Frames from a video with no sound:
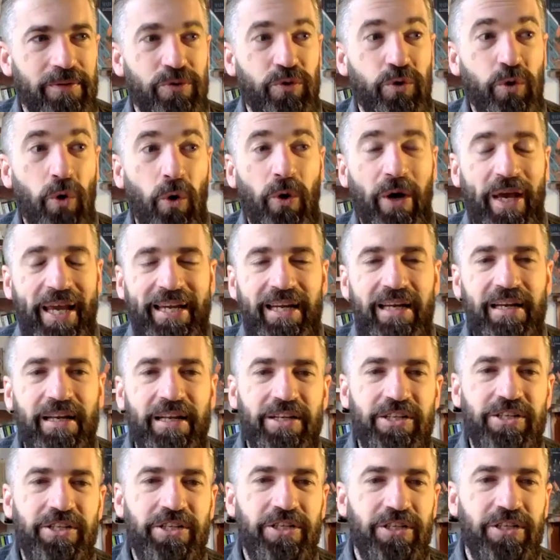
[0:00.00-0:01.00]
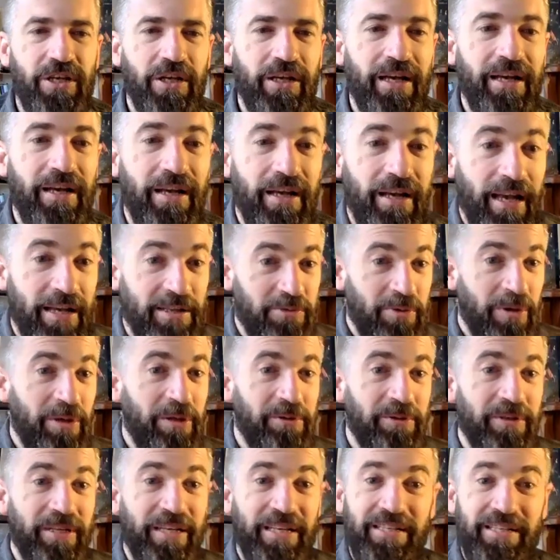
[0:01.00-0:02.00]
Your English as
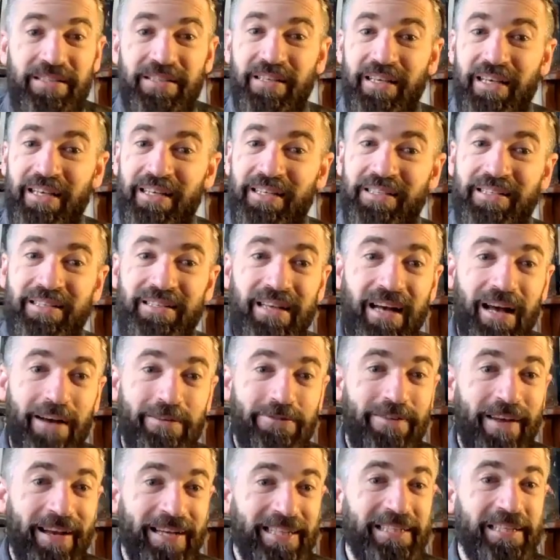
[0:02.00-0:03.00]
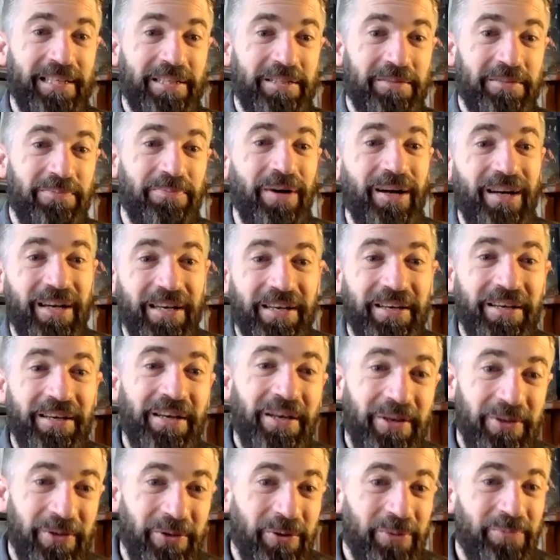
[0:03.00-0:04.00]
well is affected by
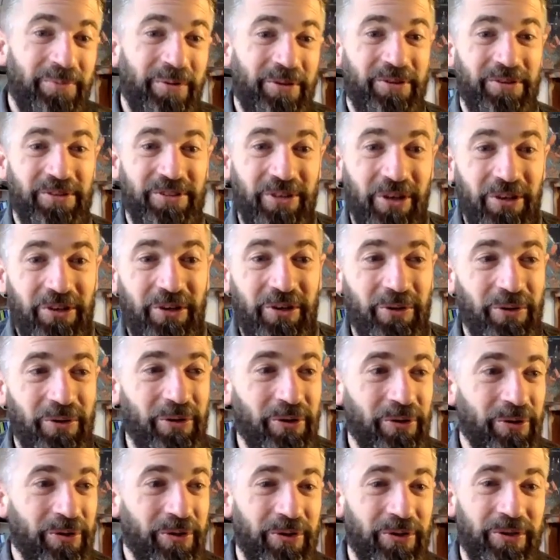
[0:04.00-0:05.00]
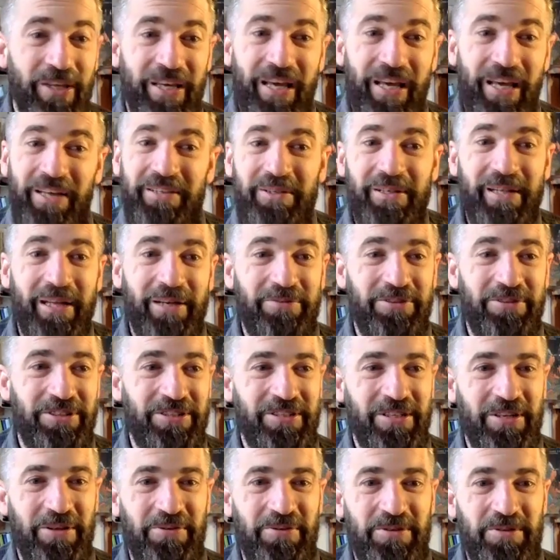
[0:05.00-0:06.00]
your mother tongue or the other languages
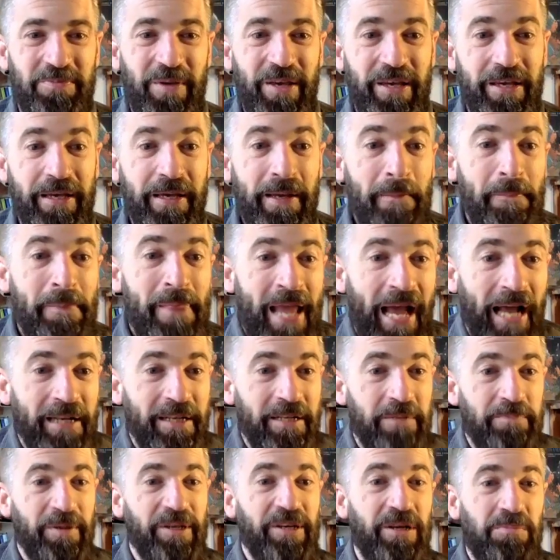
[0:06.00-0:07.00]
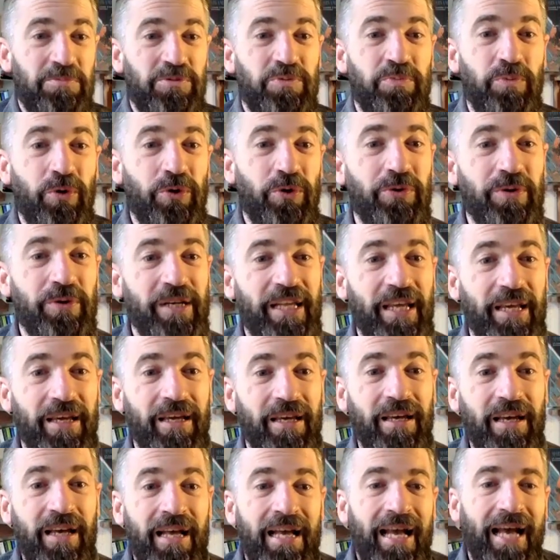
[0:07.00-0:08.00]
that you speak, and it becomes more unique.
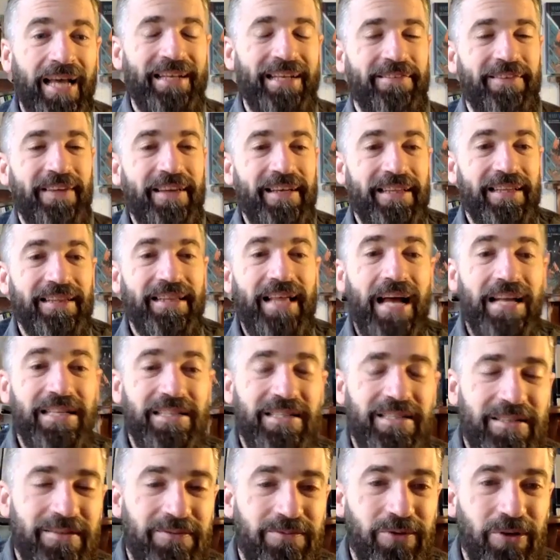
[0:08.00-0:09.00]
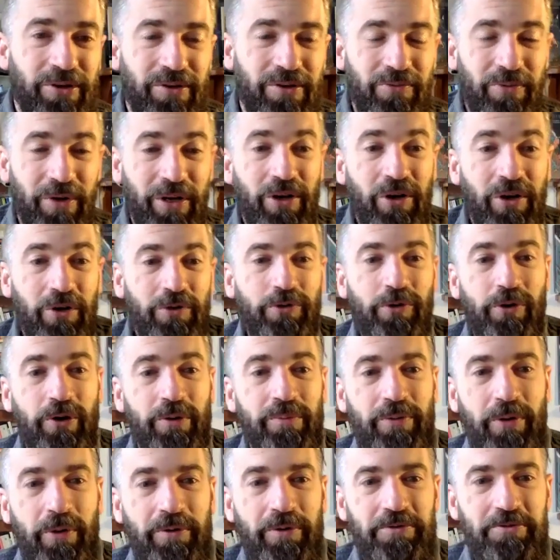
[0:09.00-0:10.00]
And I think that's what we look for in
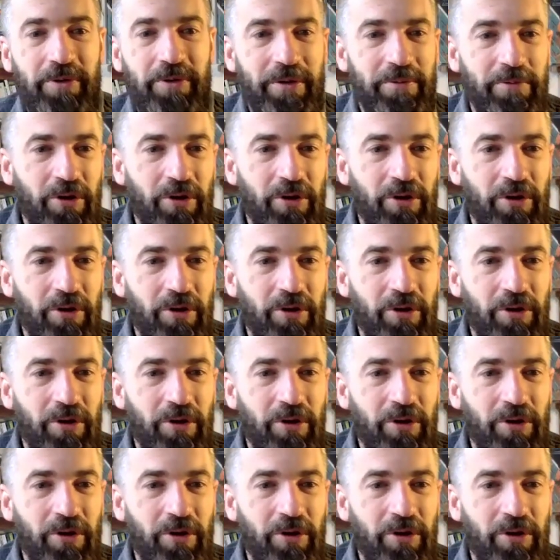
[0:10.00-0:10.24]
poetry.